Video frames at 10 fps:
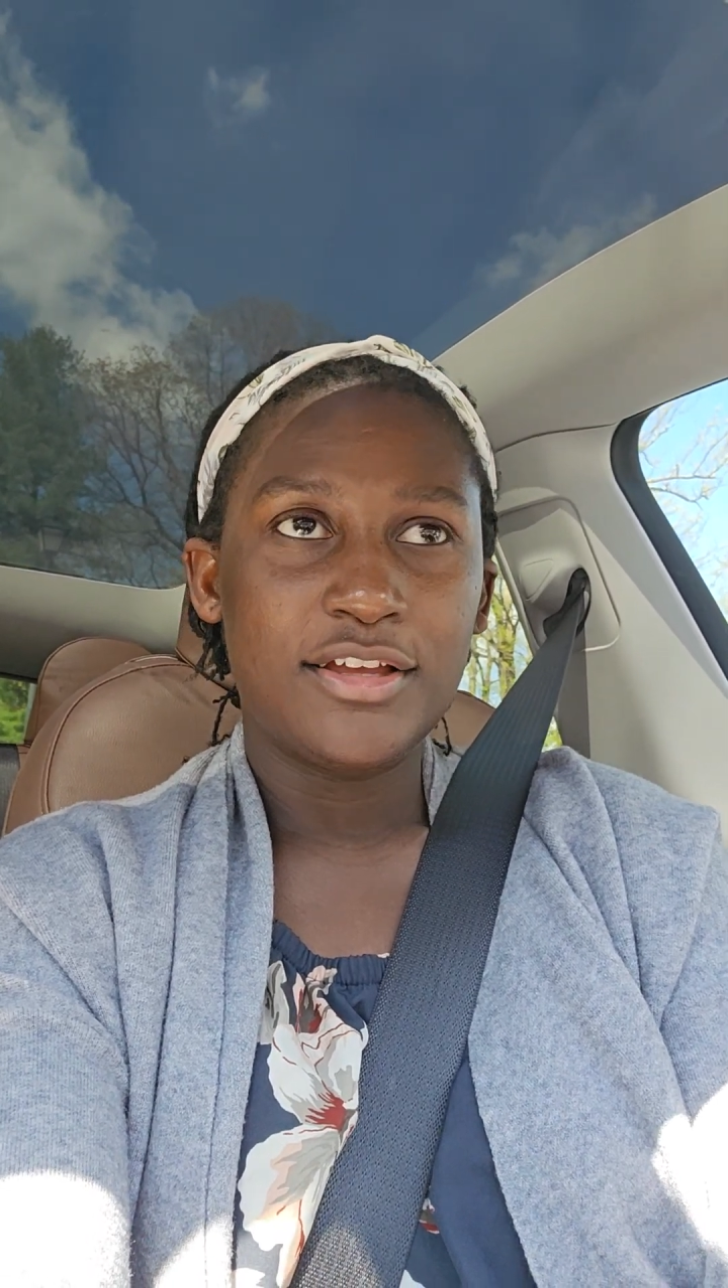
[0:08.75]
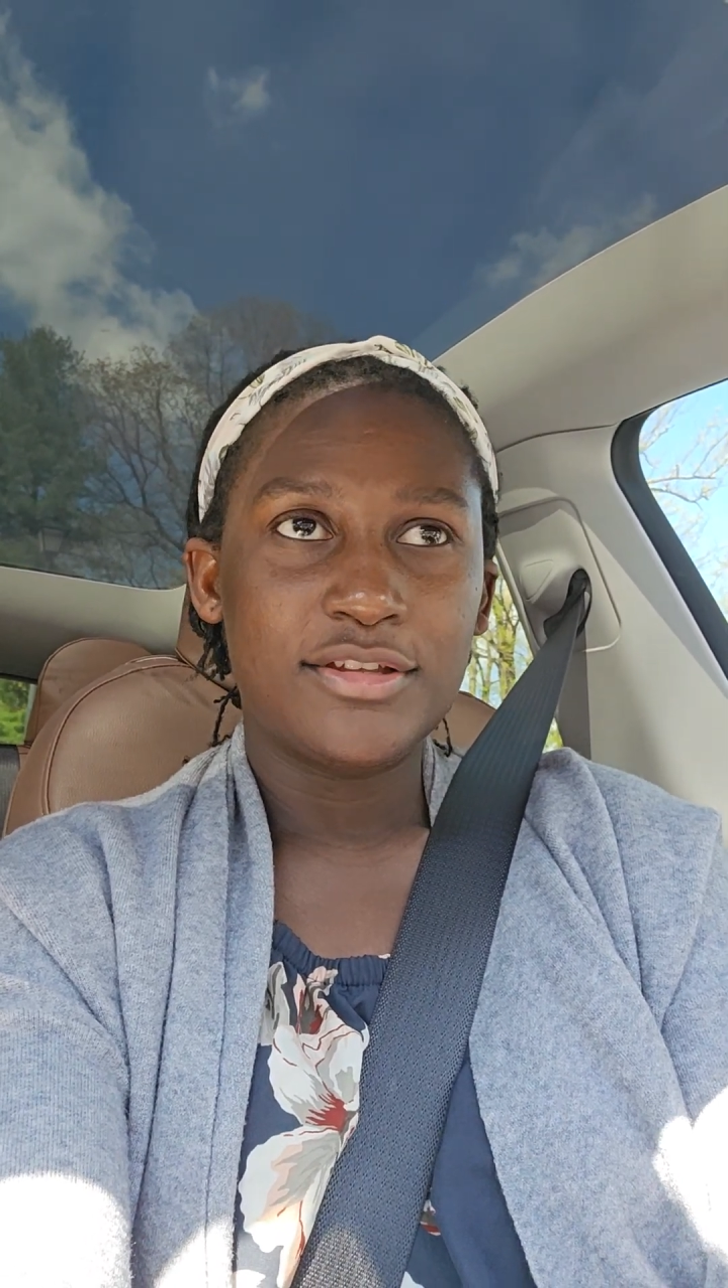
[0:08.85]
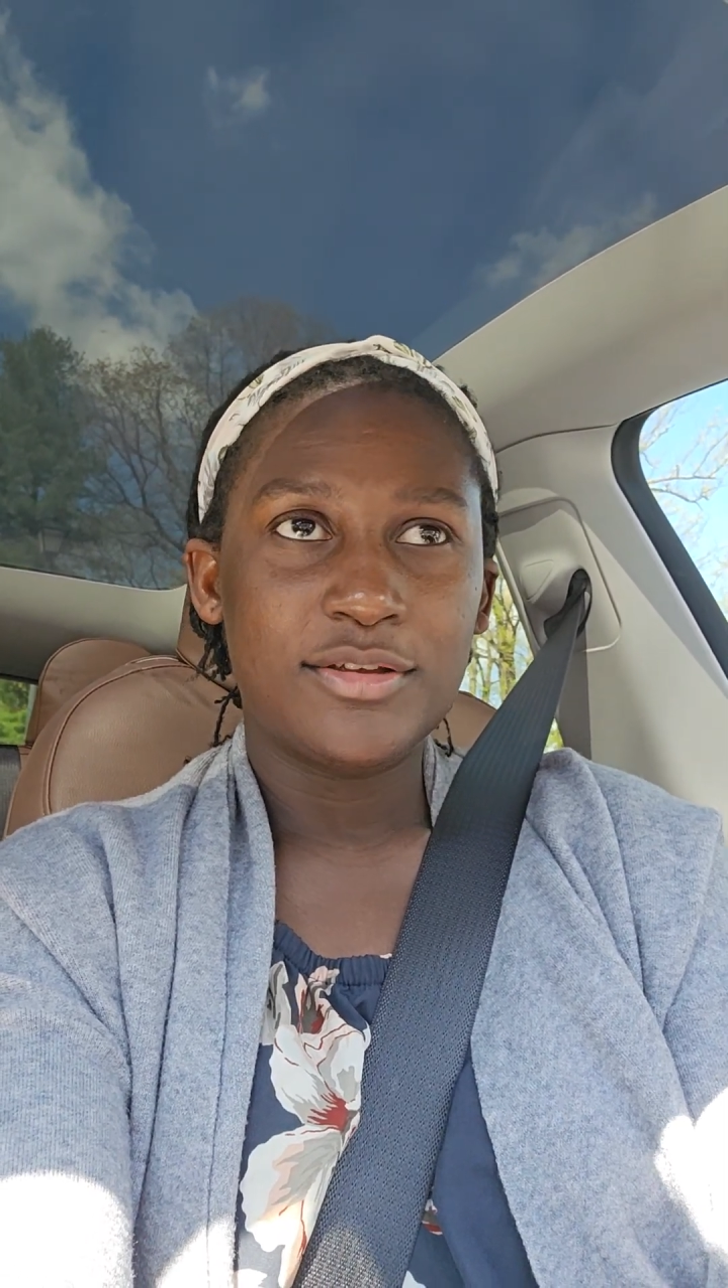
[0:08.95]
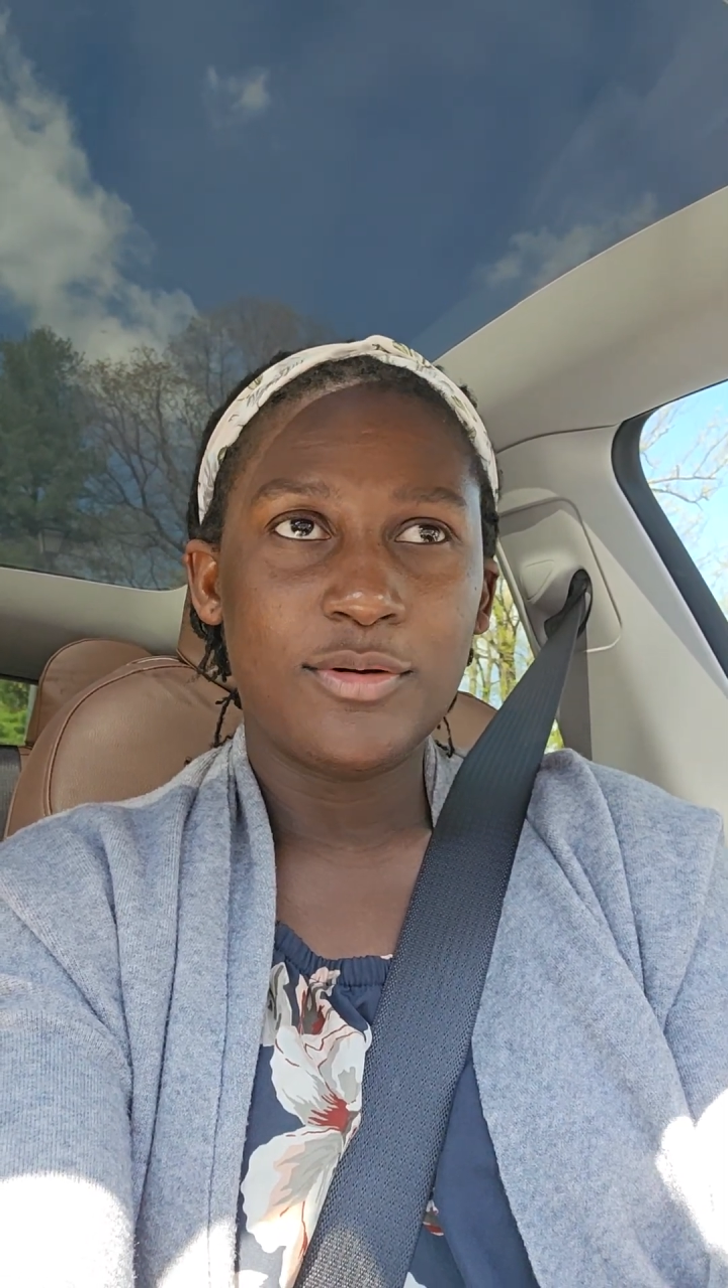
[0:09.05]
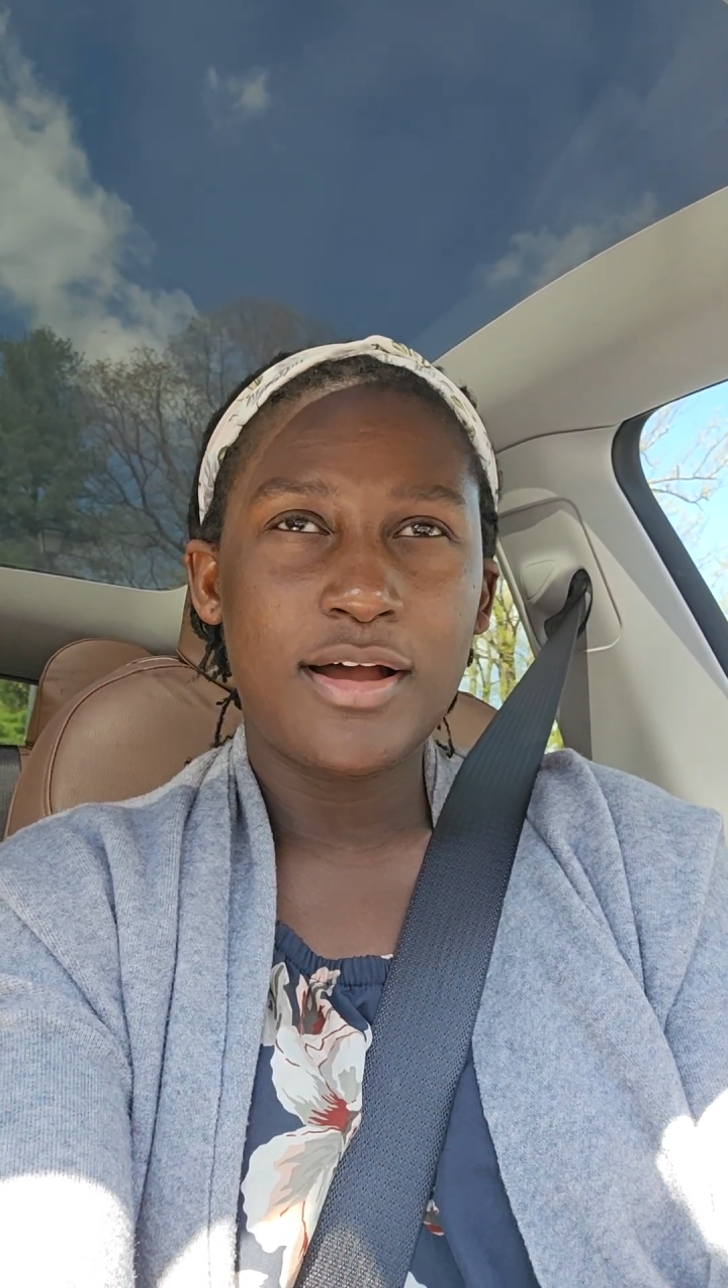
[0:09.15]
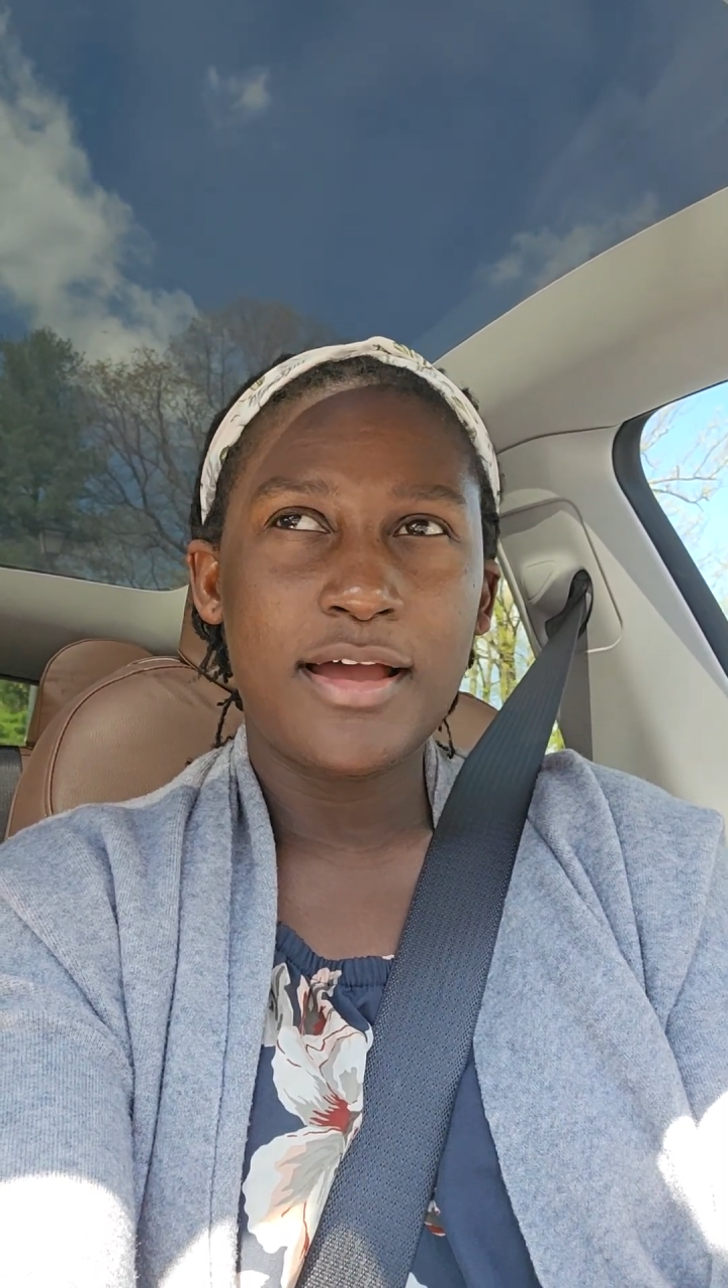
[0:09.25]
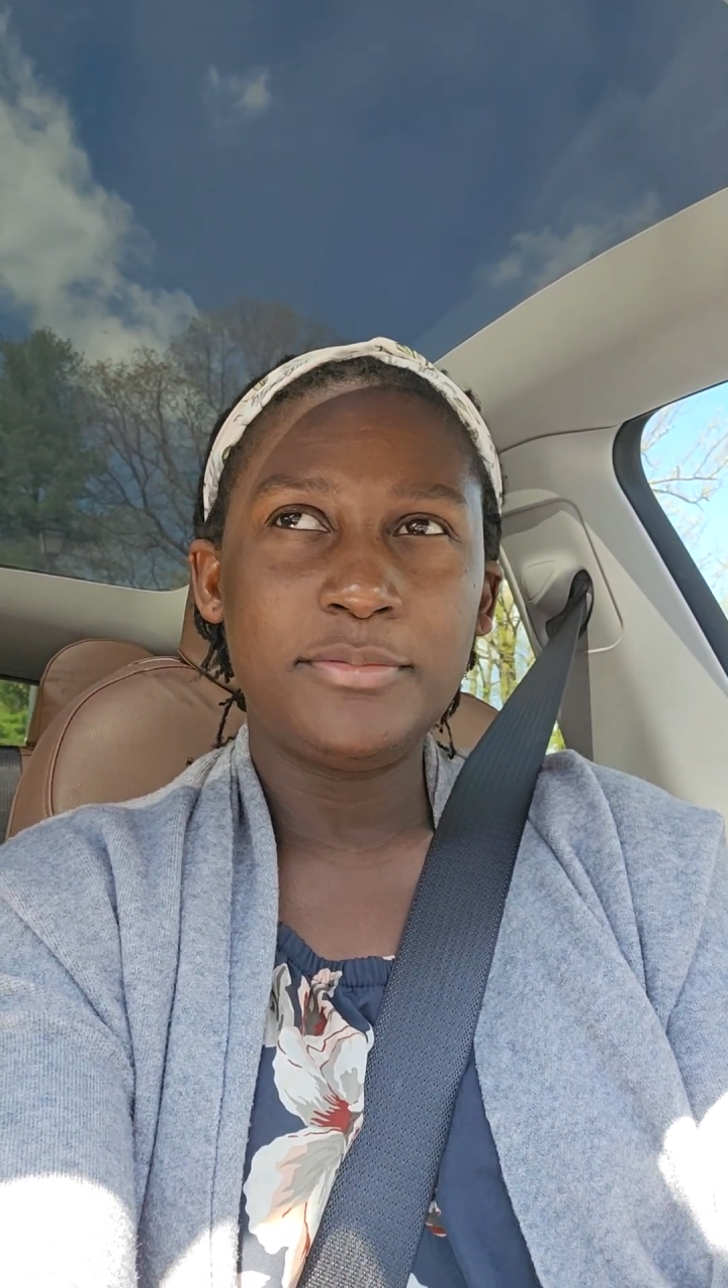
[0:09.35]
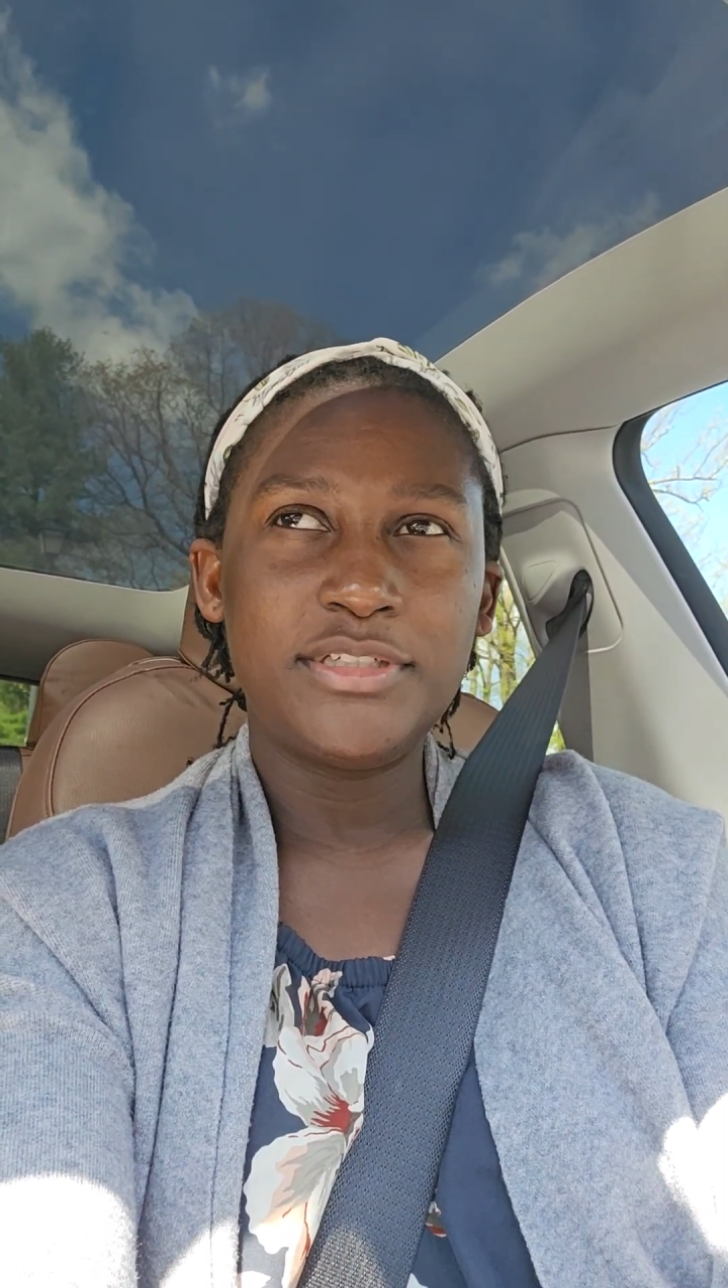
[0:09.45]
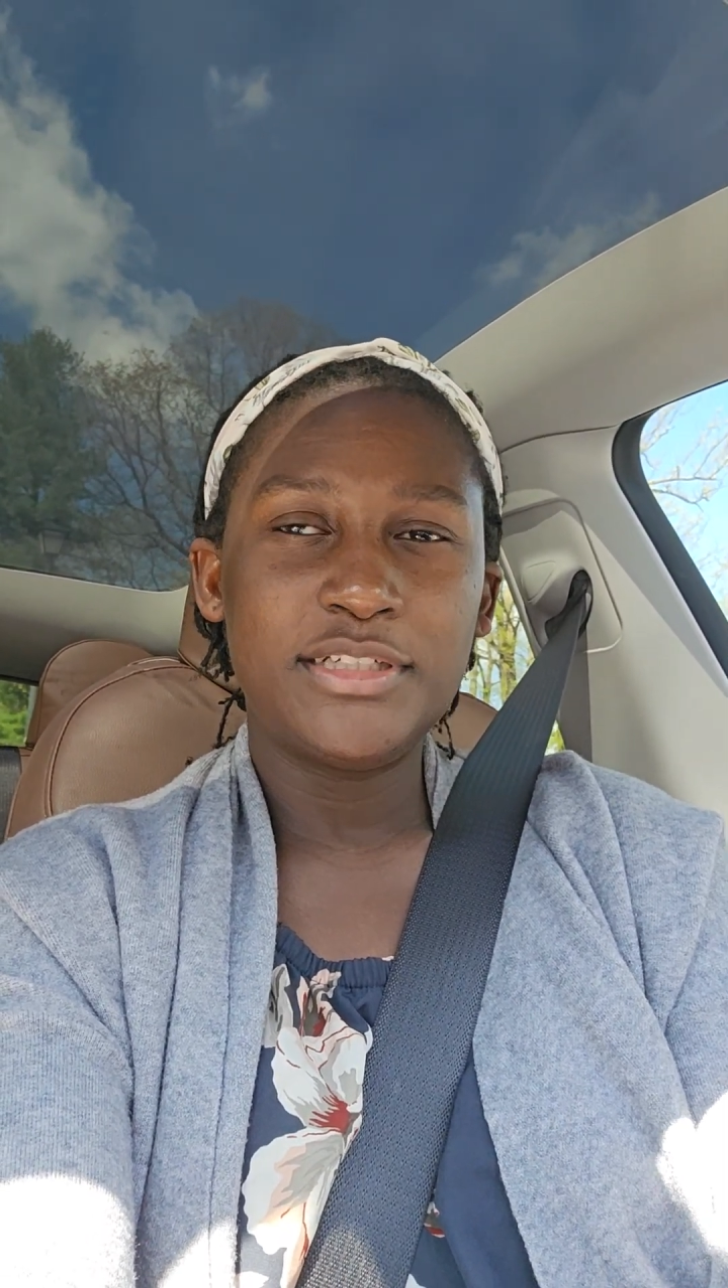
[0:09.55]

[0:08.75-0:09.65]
So I'm